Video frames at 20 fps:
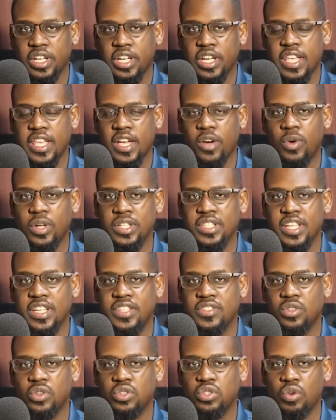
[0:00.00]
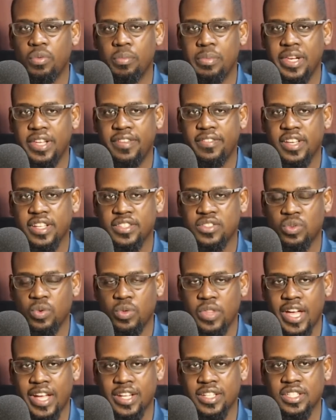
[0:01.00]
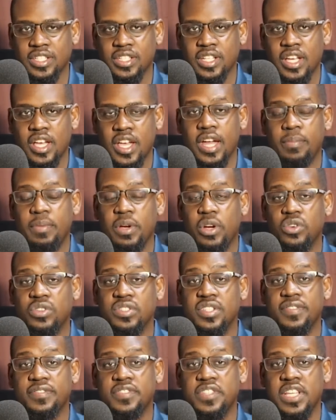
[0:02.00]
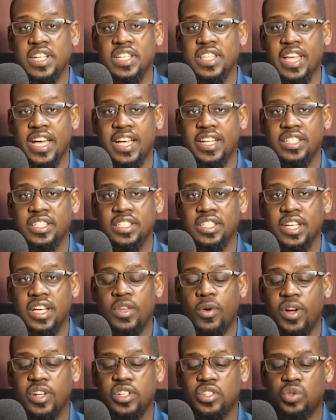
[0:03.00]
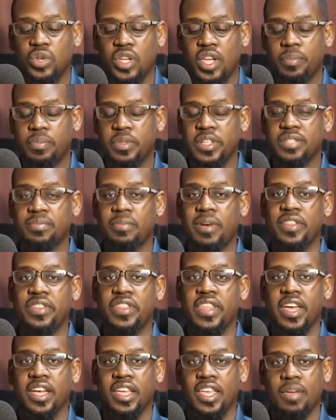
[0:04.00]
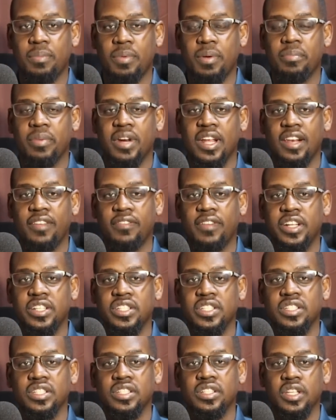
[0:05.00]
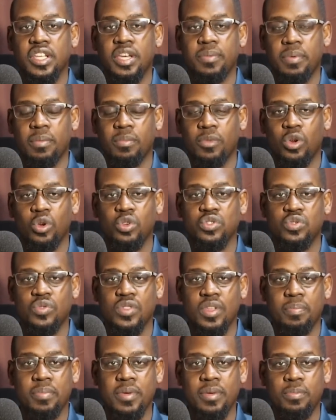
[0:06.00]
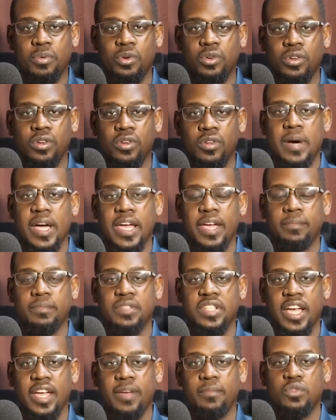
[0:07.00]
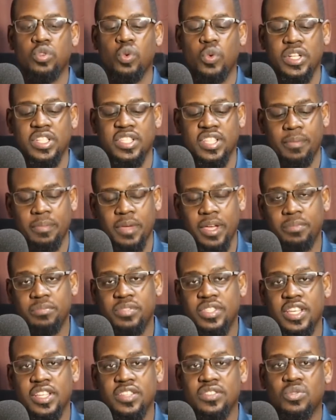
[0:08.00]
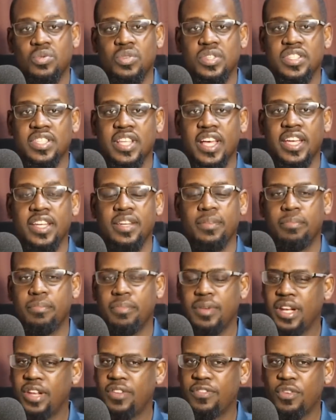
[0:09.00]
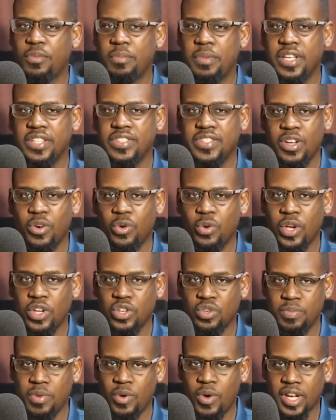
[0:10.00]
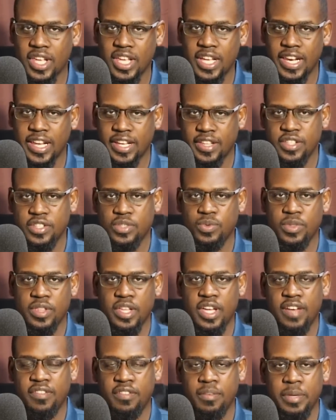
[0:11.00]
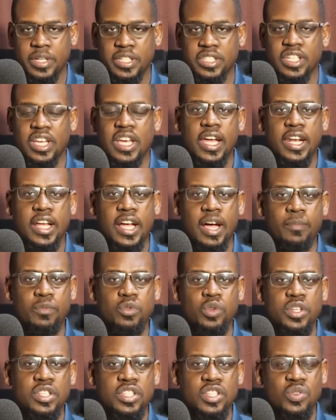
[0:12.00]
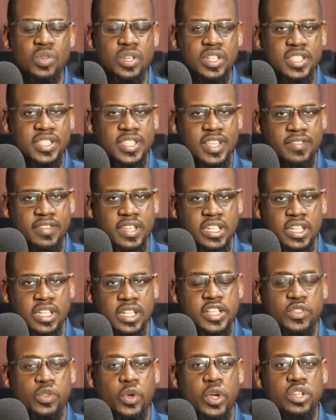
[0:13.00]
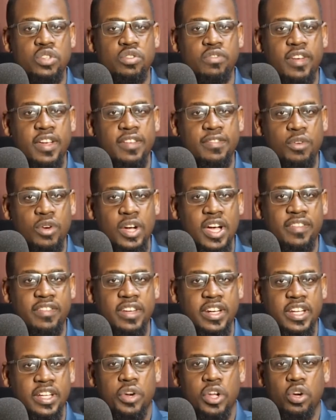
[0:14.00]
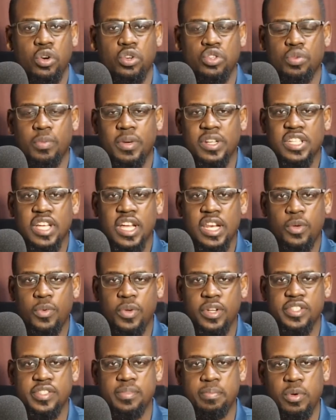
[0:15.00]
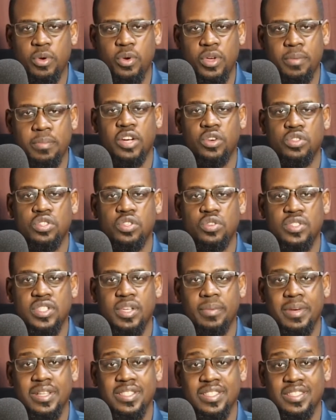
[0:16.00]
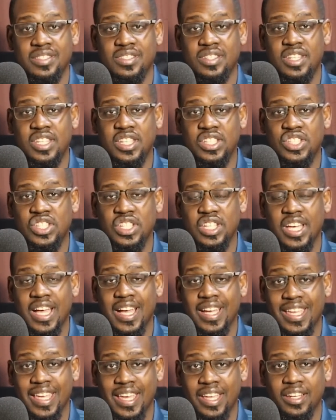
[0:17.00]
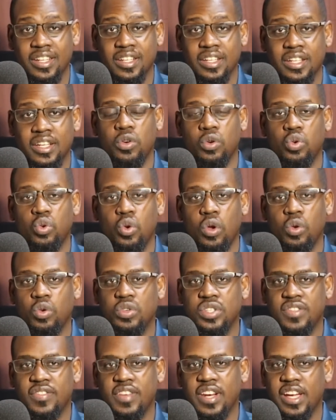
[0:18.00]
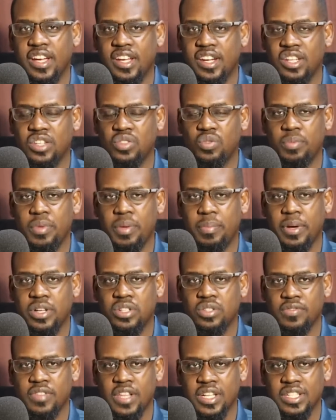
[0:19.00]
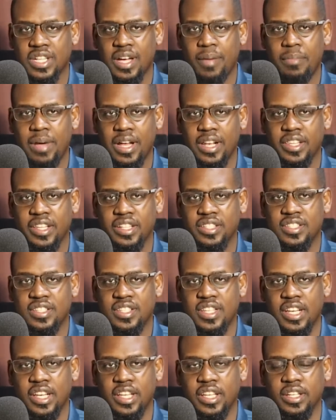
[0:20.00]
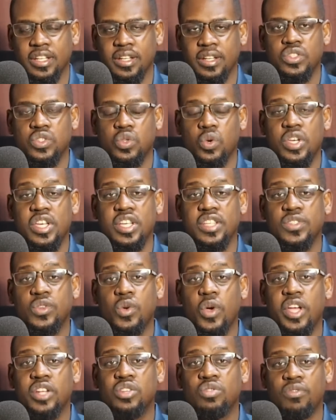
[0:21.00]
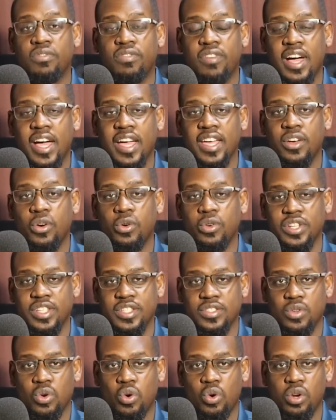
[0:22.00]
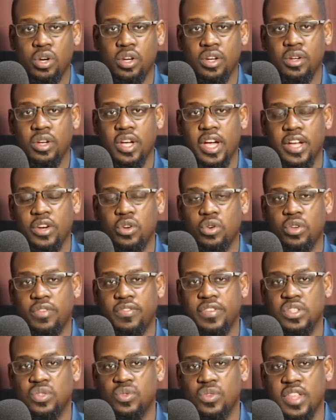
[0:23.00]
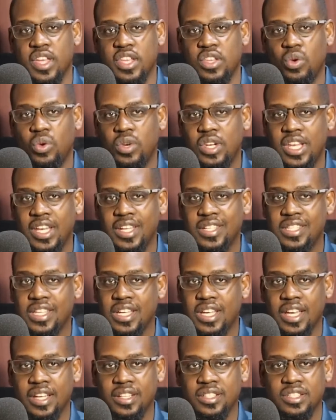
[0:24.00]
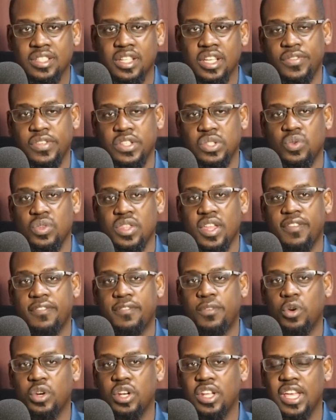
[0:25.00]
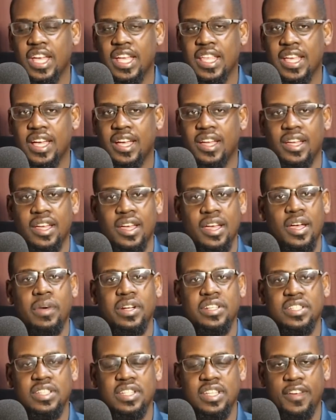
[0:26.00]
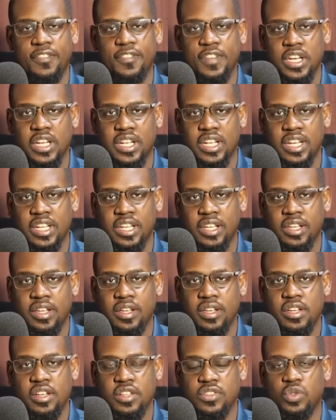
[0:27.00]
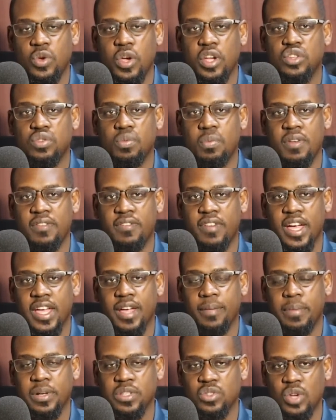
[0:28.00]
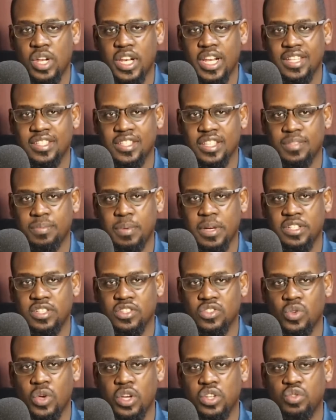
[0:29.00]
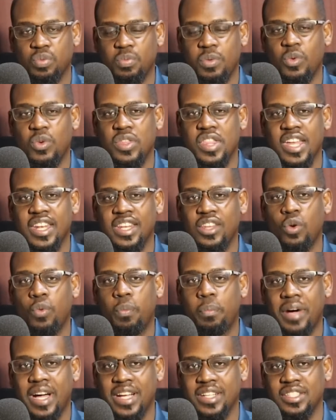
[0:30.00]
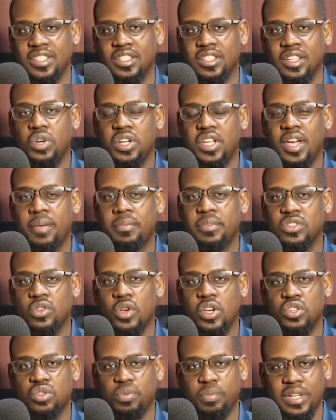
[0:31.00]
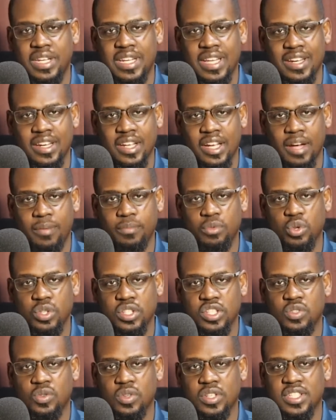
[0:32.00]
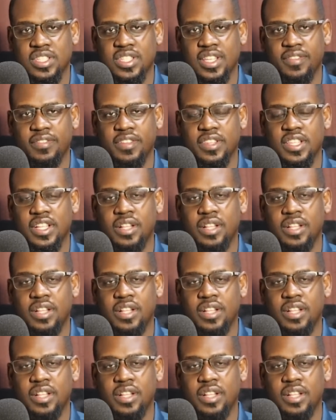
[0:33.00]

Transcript: Kenya Kwanza is not oblivious to that. And because they've seen that, they want to keep this man there, keep him relevant, keep him close to the people, buy him time to win some MCAs to his side. Believe you me, he's now going to be working like this with government. And come 2027, he's going to vie for governor. Orengo automatically will spew. He cannot use him as his DG again. And Oduol won't even agree to be part of that cabal that's stealing. So he is going to vie on his own. I don't know if it's with a UDA ticket, if it's with a Ford Kenya, but definitely he's going to be vying. Personally, I suspect it's going to be with a new party. ODM is going to be dead come 2027.